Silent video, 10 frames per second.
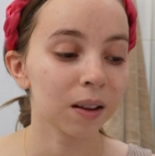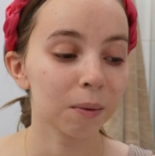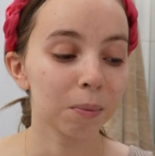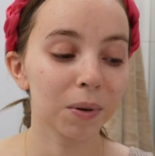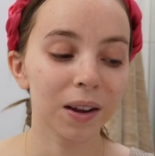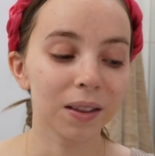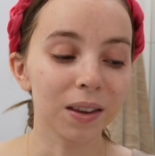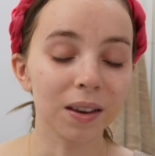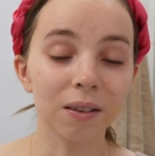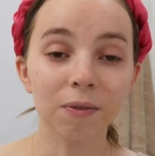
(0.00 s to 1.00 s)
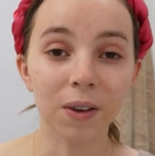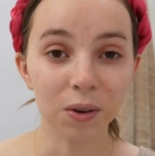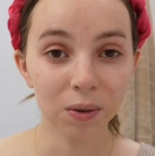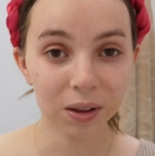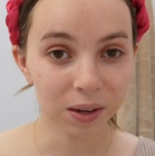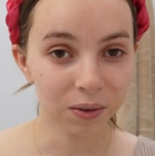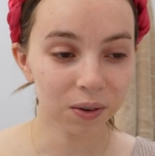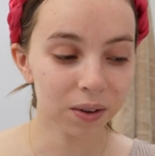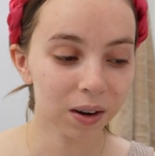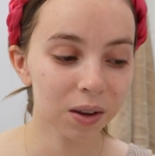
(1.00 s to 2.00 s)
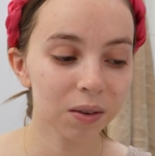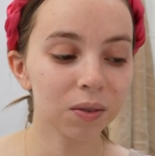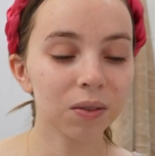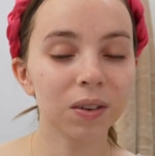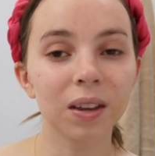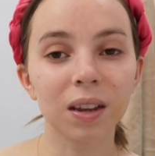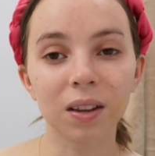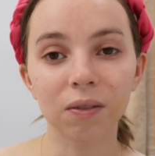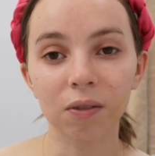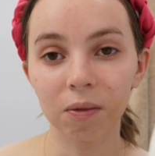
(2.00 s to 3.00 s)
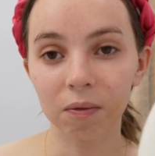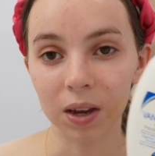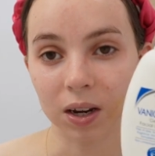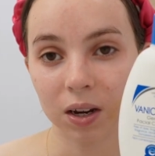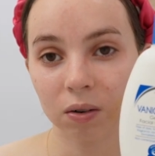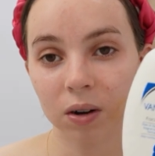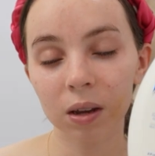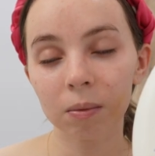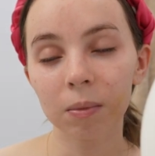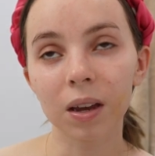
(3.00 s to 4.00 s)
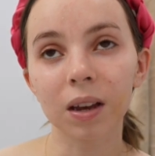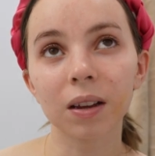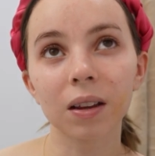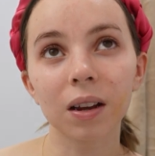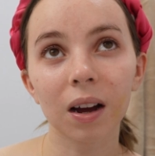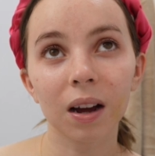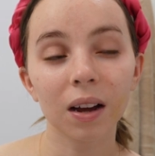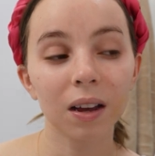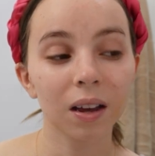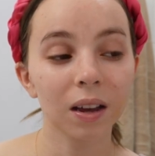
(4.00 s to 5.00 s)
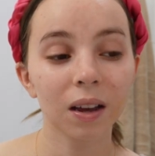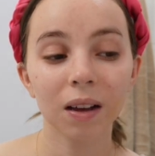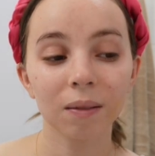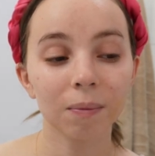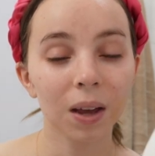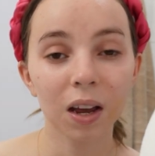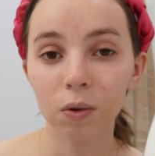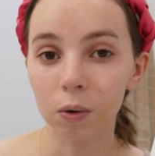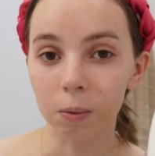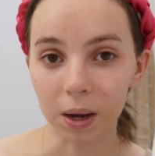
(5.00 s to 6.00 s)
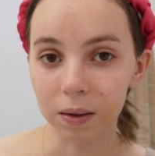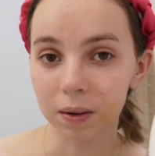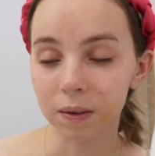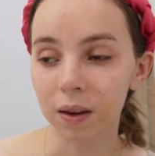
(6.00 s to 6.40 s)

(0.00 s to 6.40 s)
but the facial cleanser that I use is from Vanicream and I I swear by this.